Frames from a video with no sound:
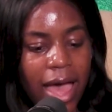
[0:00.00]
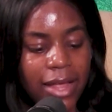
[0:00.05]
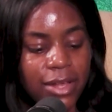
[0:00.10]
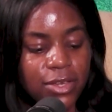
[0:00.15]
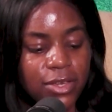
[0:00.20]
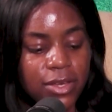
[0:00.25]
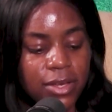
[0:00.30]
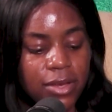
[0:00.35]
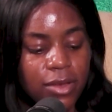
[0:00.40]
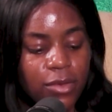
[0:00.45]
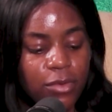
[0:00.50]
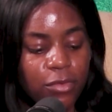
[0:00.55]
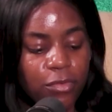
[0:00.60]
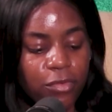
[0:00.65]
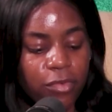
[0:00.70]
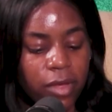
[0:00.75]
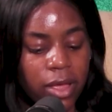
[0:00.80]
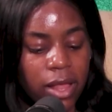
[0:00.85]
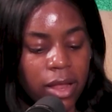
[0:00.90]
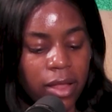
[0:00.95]
I didn't
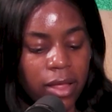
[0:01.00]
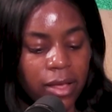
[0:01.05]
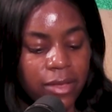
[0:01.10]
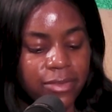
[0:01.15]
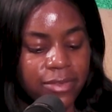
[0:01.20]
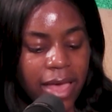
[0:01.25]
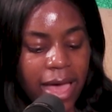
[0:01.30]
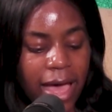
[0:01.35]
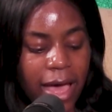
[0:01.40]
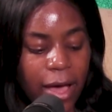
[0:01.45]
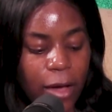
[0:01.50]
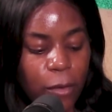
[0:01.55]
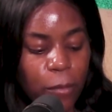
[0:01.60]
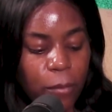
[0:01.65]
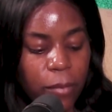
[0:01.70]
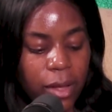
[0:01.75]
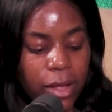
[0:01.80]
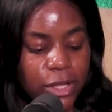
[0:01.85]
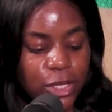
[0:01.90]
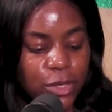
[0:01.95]
realize how
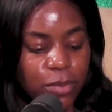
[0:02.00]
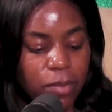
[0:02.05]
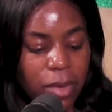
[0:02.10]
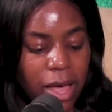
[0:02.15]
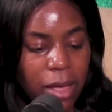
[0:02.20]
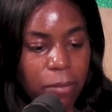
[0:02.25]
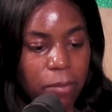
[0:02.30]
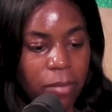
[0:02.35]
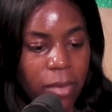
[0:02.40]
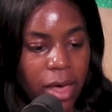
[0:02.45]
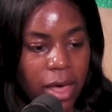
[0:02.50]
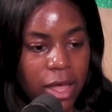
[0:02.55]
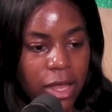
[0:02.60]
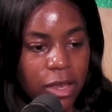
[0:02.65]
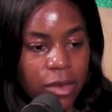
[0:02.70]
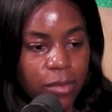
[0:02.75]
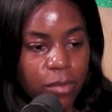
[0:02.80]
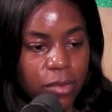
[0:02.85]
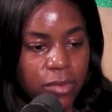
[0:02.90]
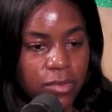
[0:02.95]
much my
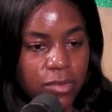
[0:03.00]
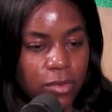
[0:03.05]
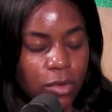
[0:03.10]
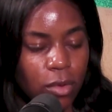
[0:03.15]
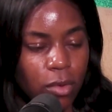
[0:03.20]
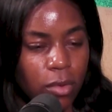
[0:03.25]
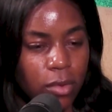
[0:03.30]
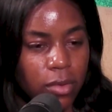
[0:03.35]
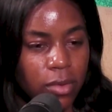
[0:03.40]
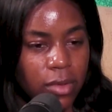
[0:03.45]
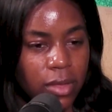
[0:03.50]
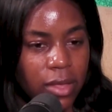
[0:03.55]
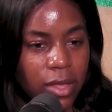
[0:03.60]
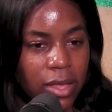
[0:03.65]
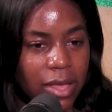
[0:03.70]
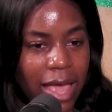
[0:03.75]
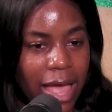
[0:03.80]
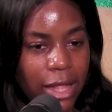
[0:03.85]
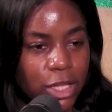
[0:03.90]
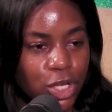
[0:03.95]
mind was not
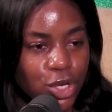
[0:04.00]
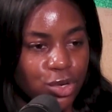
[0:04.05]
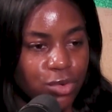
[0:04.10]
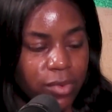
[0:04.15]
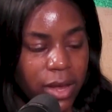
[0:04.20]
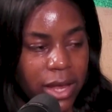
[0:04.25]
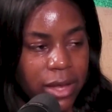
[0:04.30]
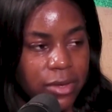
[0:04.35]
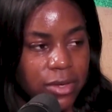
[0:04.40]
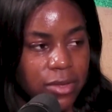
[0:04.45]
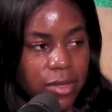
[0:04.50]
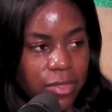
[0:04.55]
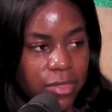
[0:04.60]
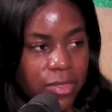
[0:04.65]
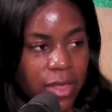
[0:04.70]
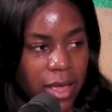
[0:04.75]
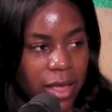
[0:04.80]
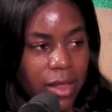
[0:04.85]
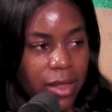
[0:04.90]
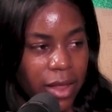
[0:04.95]
yet trained to
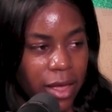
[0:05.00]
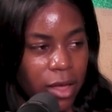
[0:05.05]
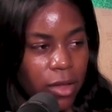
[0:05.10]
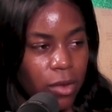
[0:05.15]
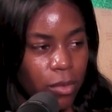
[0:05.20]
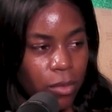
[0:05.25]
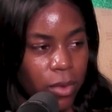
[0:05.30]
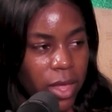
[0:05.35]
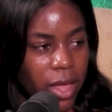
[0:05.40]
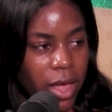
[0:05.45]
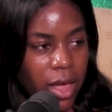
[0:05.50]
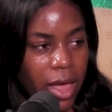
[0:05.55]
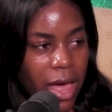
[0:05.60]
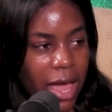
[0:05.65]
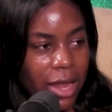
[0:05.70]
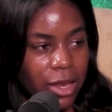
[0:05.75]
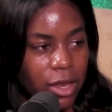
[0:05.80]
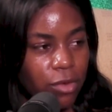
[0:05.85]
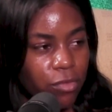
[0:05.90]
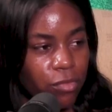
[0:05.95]
think like a lawyer.
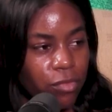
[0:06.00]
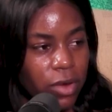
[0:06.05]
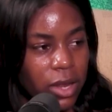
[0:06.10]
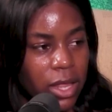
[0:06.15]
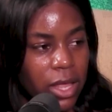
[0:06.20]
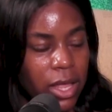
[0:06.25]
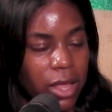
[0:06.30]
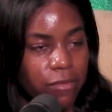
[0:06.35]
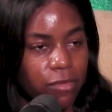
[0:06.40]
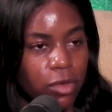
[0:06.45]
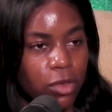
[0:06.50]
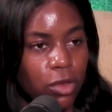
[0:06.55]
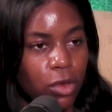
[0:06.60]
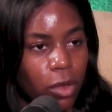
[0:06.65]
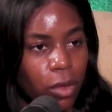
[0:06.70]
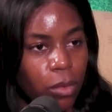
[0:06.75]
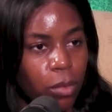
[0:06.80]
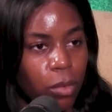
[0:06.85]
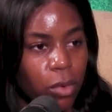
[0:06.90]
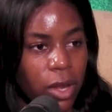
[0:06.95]
I didn't really even
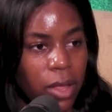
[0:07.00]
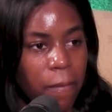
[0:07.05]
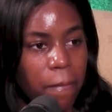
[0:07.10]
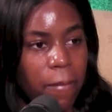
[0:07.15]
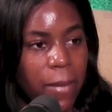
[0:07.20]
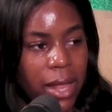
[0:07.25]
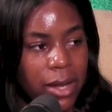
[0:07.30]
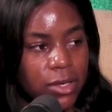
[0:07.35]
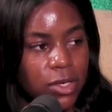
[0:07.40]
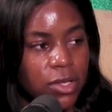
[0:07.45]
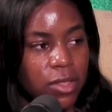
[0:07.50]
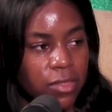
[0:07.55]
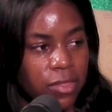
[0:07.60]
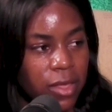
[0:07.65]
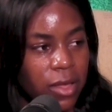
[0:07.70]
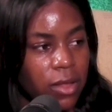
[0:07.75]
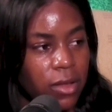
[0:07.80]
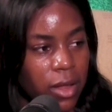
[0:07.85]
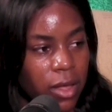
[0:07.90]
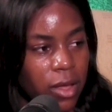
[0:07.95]
know what it meant to
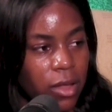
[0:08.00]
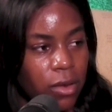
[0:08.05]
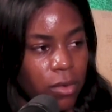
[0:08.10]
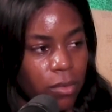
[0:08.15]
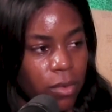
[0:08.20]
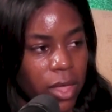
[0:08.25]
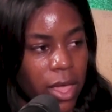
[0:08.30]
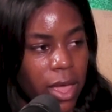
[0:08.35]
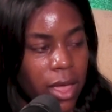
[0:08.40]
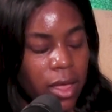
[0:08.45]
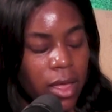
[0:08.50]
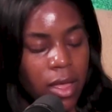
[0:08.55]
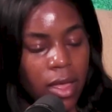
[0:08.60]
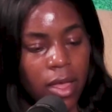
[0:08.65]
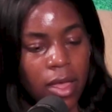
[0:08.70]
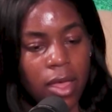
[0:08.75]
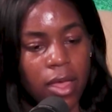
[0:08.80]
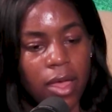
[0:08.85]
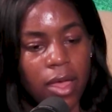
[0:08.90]
think like a lawyer,